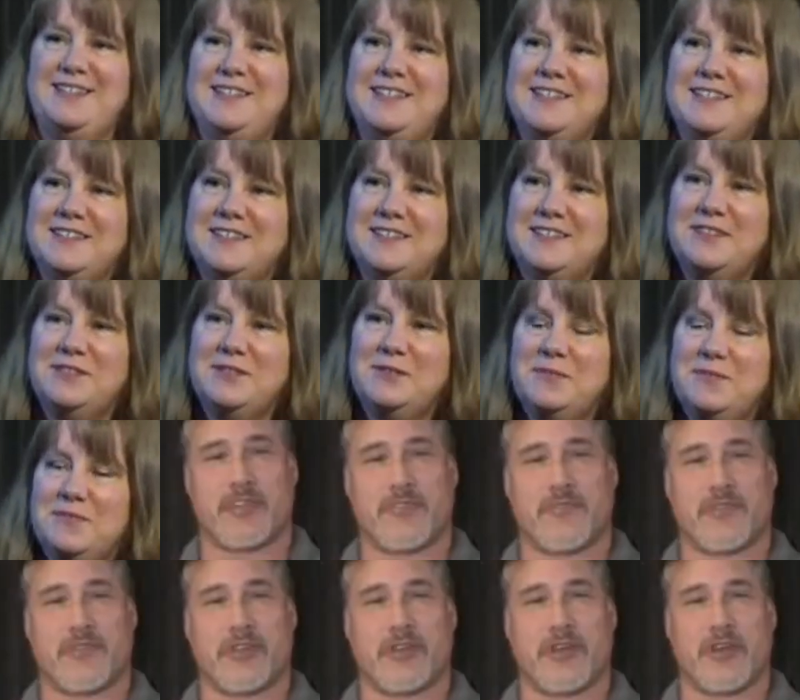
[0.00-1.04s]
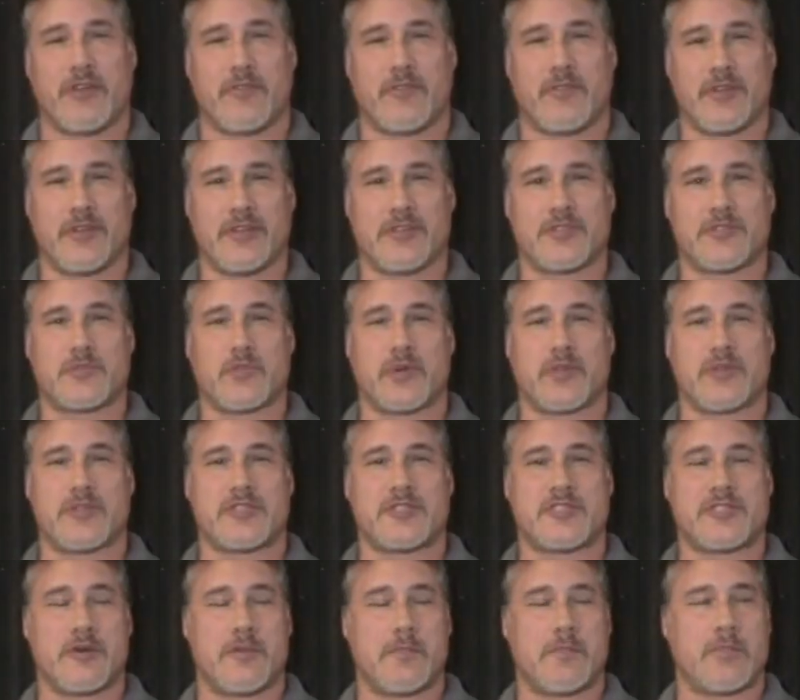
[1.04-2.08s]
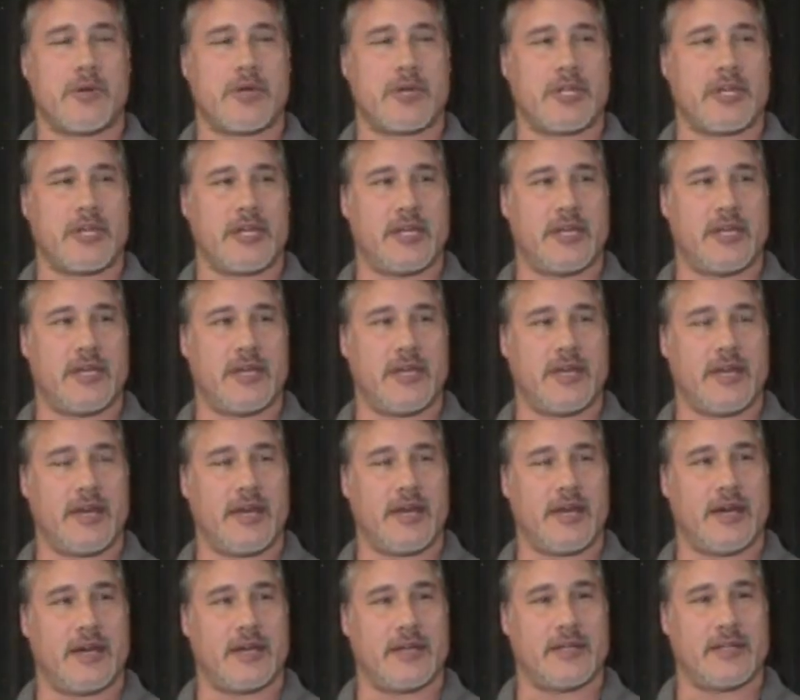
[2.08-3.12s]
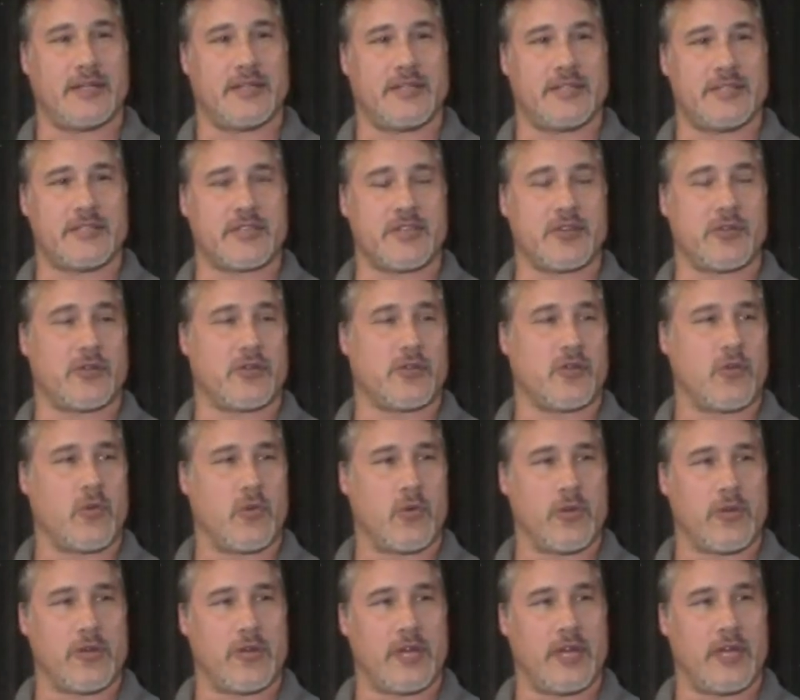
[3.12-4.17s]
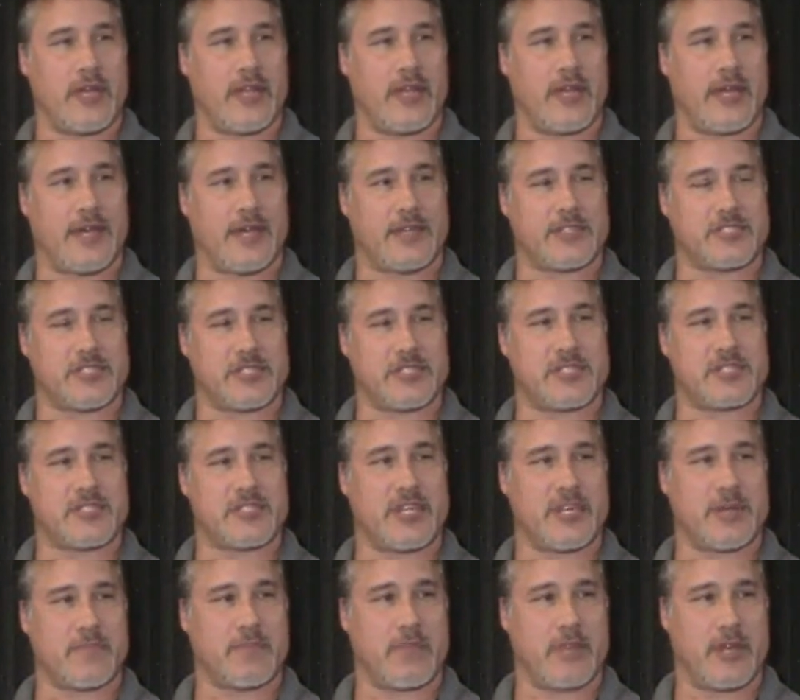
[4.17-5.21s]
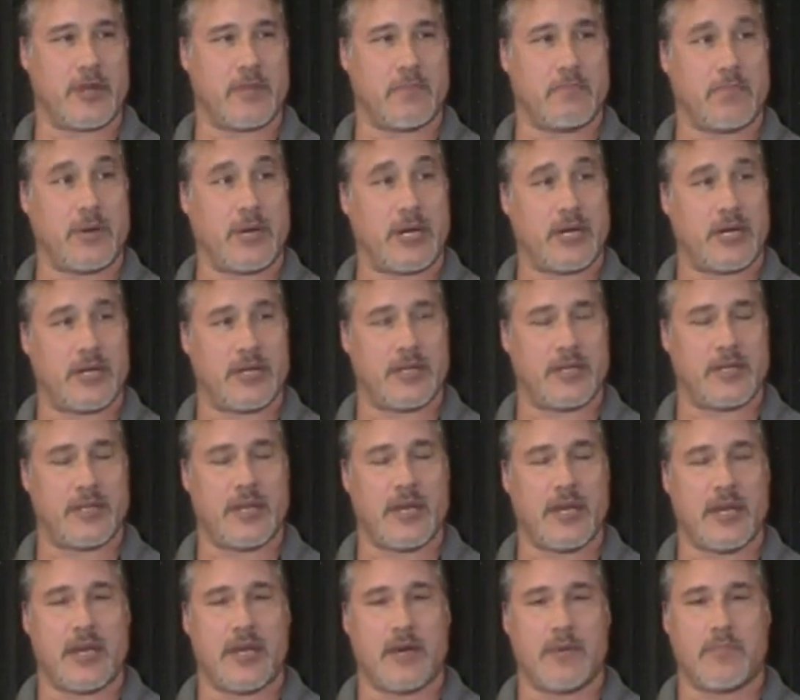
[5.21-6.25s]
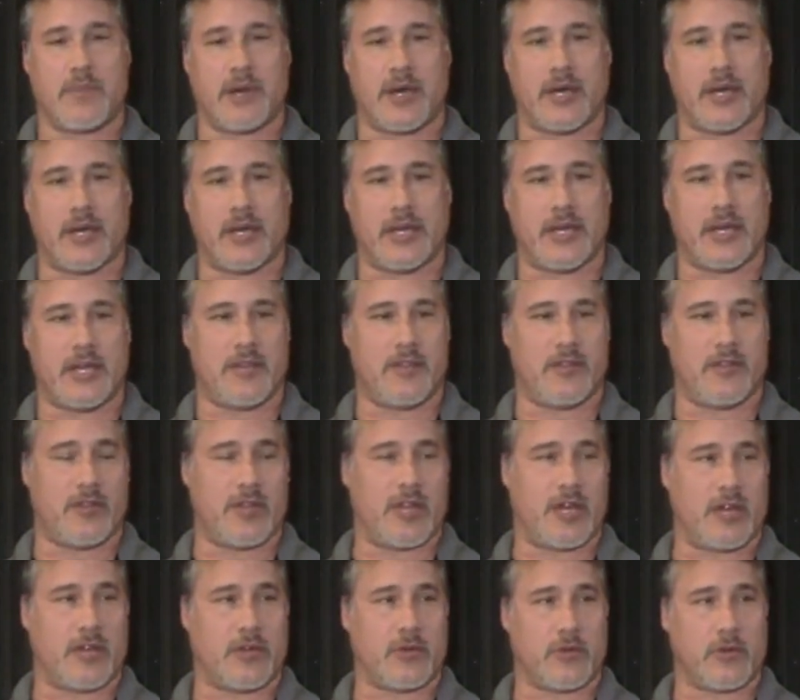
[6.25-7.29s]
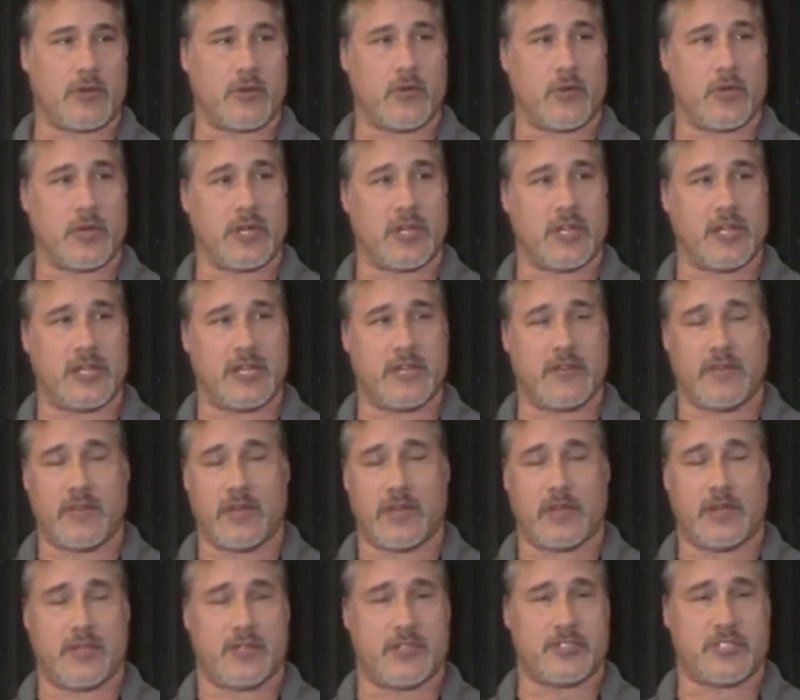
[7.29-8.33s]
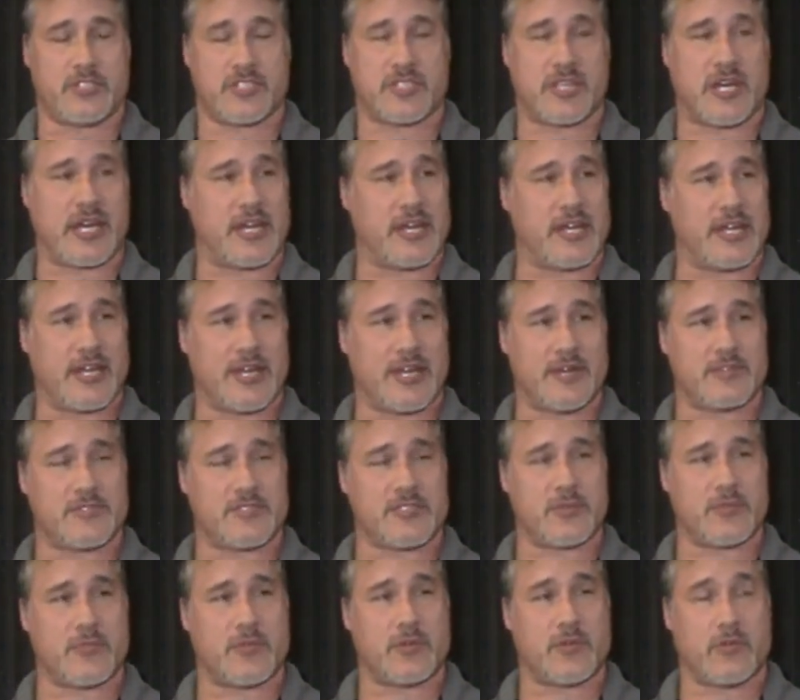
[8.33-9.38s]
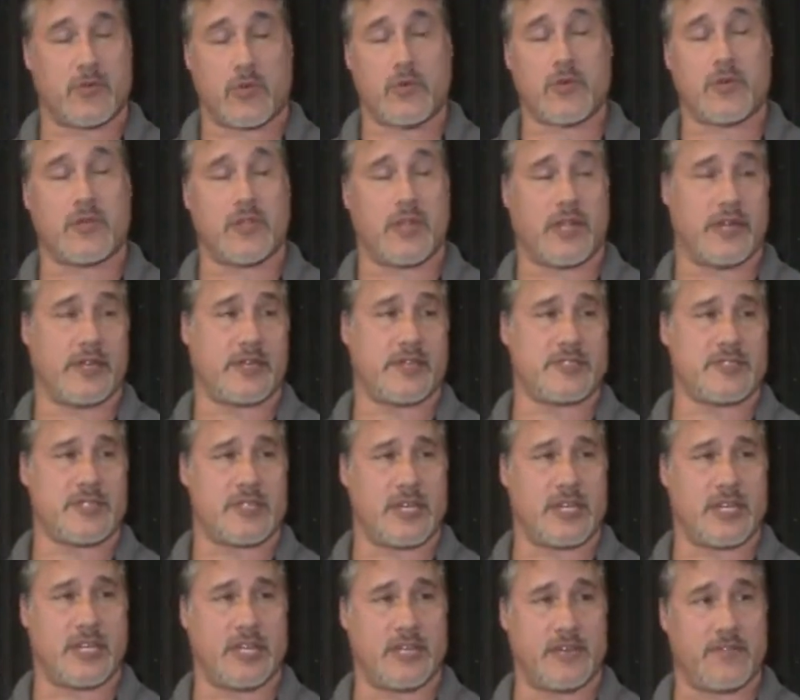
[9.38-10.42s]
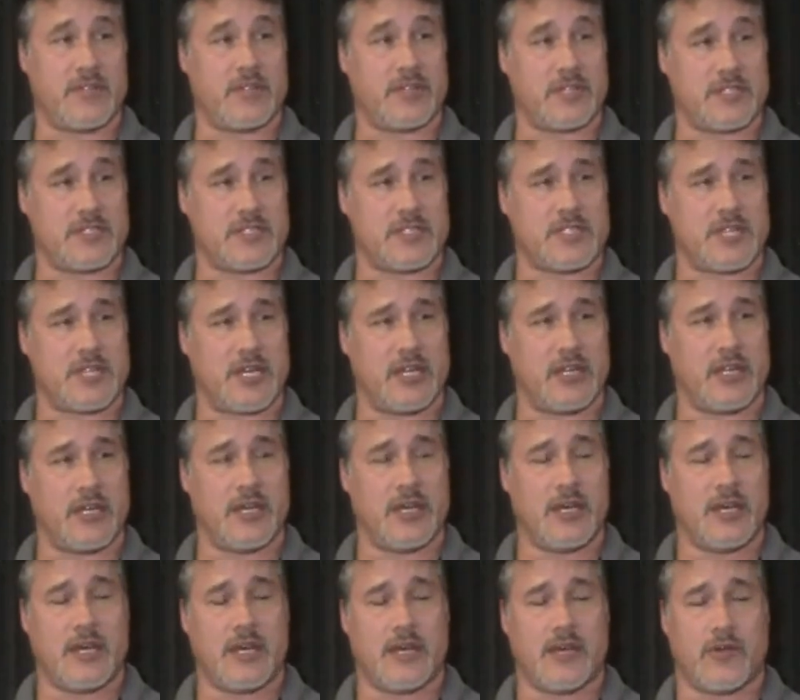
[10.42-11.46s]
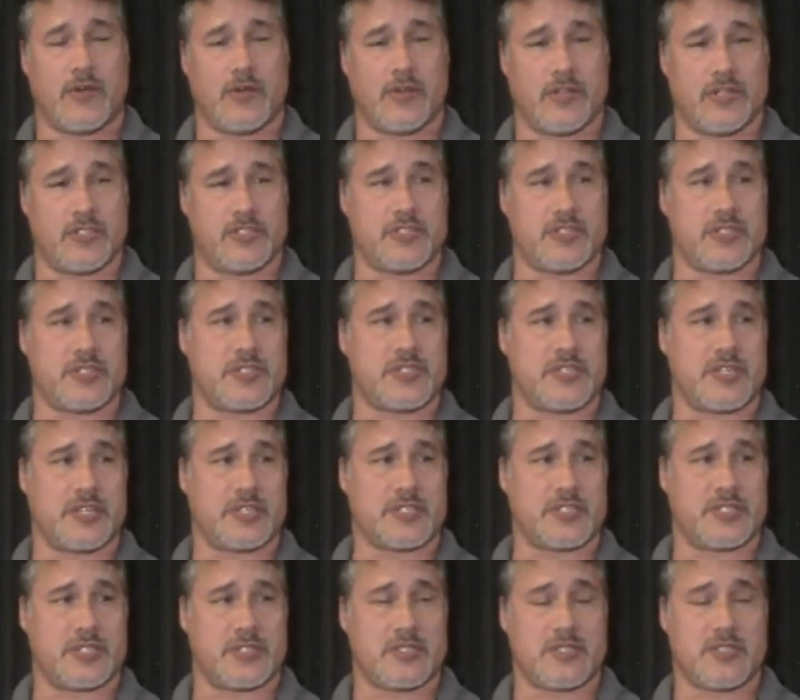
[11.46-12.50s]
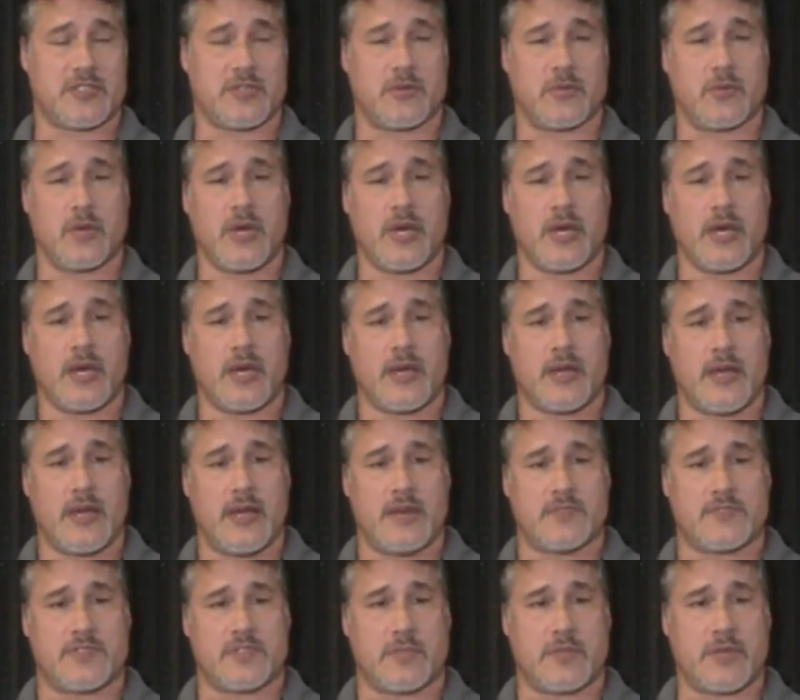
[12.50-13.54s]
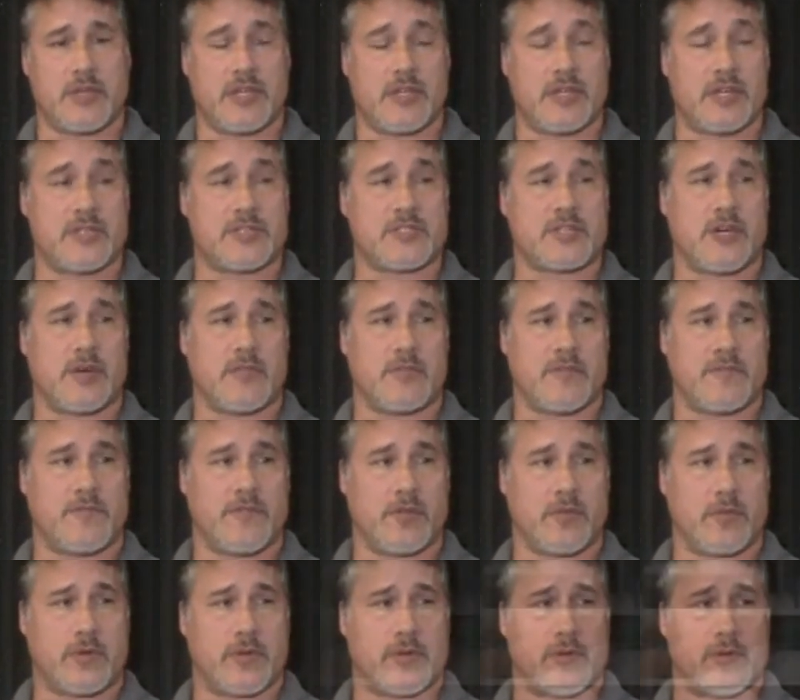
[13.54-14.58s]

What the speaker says: So fugitive recovery is where somebody doesn't go to court and they actually skip their bond by either not going to court and leaving and just hiding out somewhere, or like you said, leaving the state or the jurisdiction. So if somebody does come to Florida,